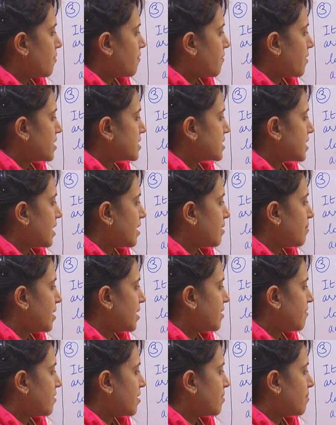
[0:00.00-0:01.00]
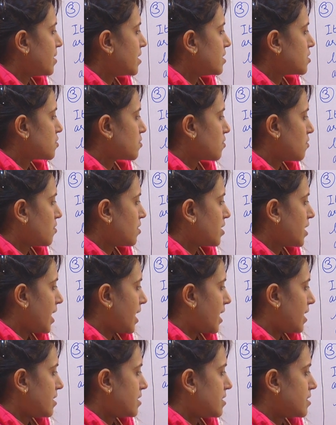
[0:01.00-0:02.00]
First element will be stored
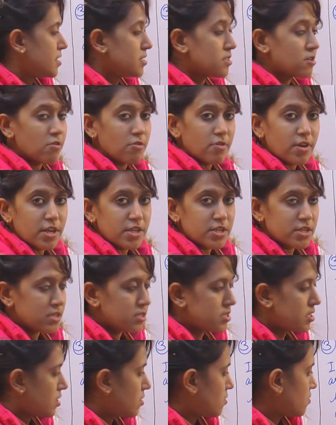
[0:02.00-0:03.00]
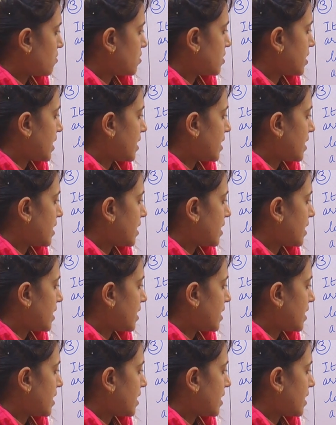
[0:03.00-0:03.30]
at this location 0,